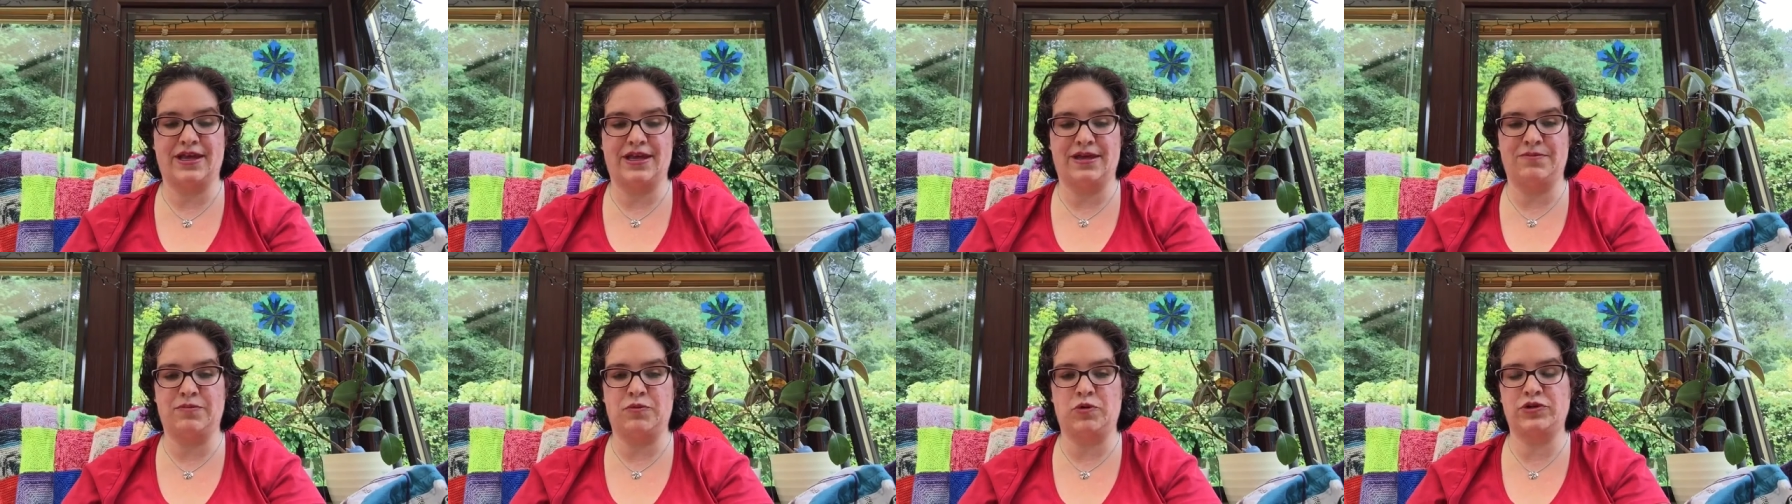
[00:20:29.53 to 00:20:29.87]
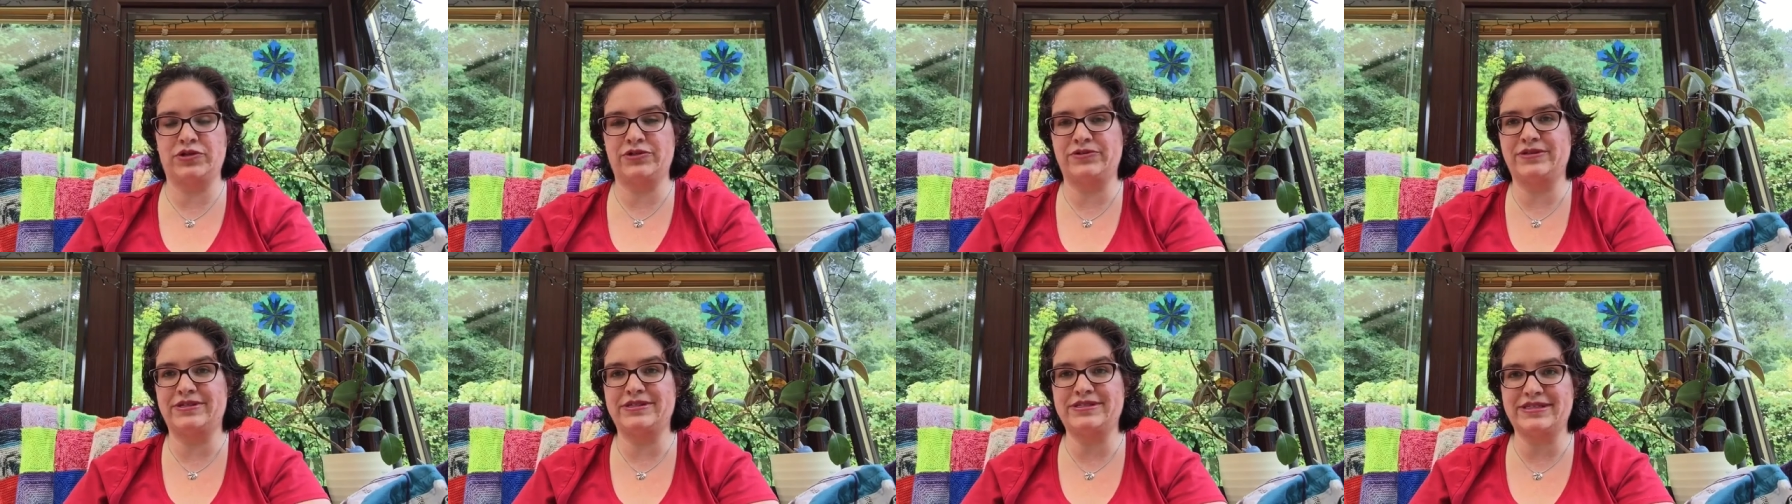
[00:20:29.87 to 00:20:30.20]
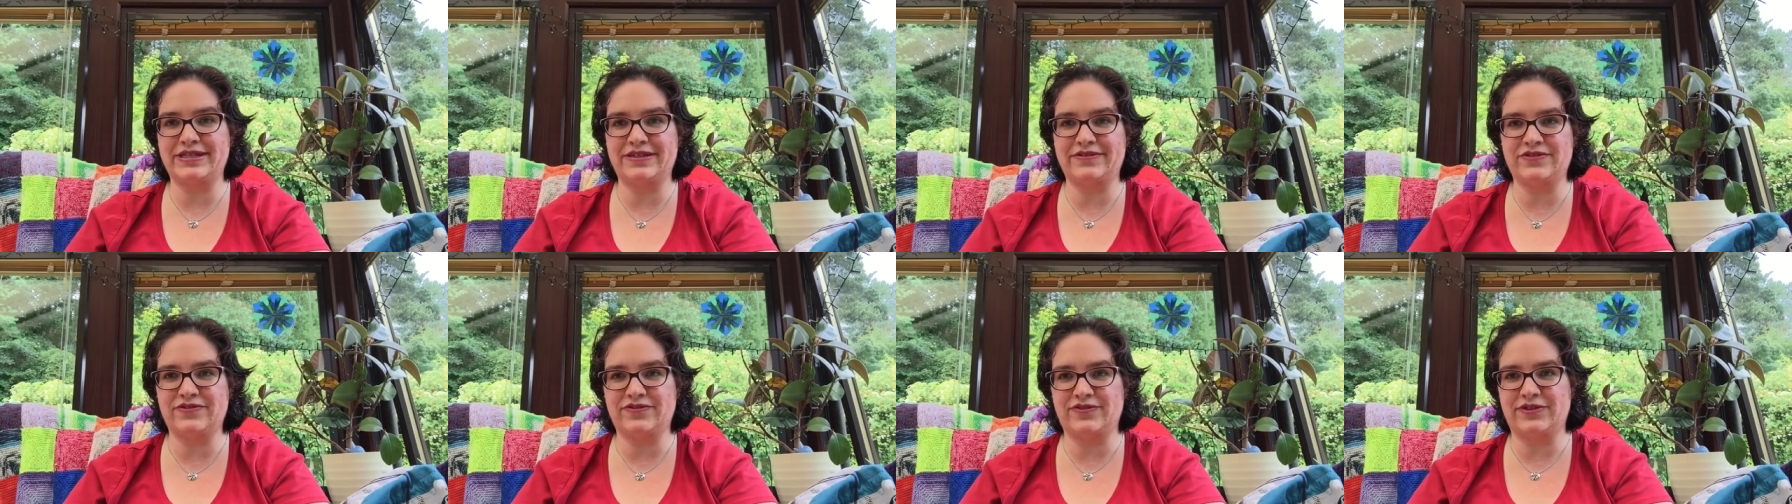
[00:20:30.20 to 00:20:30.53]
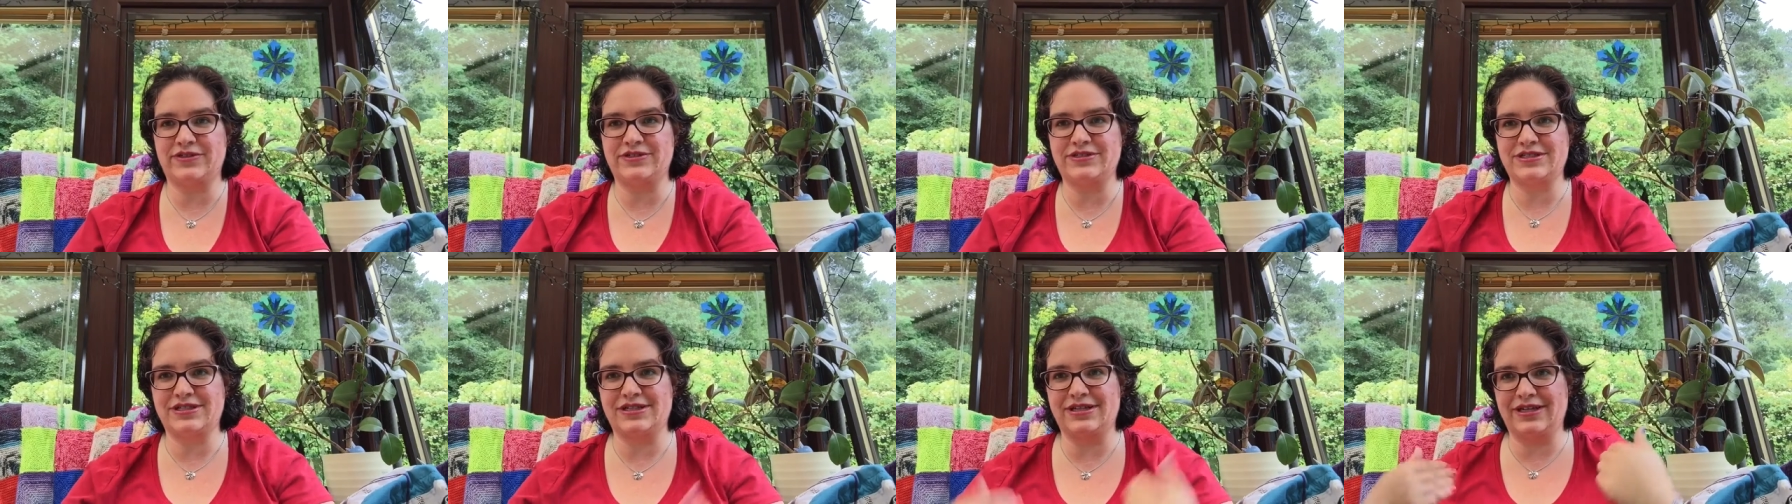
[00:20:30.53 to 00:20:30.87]
Or do the sleeves
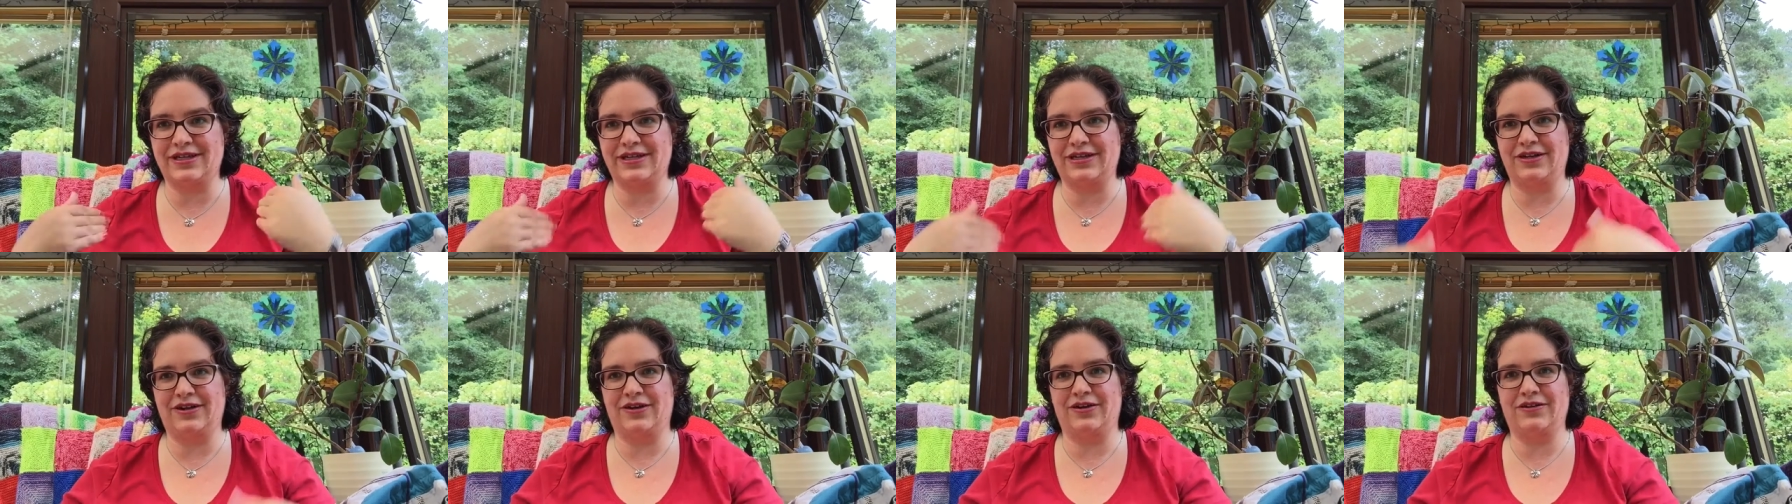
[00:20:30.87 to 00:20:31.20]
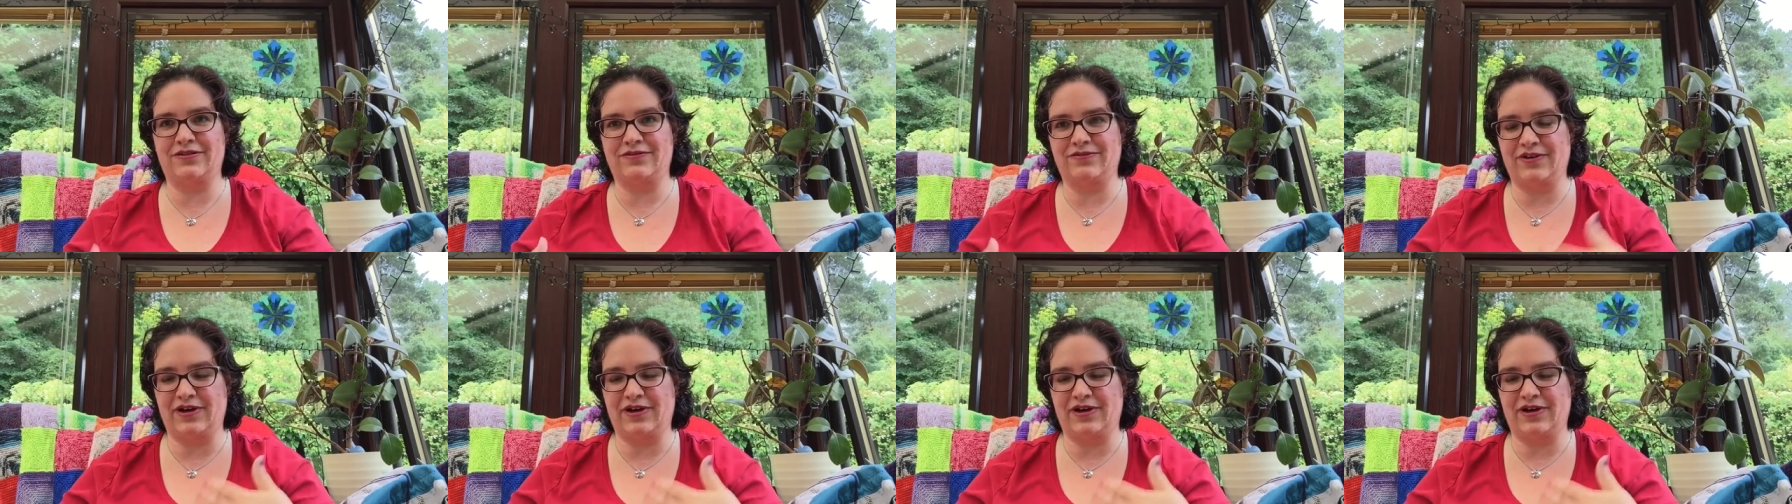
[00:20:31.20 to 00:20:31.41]
first and then you know you've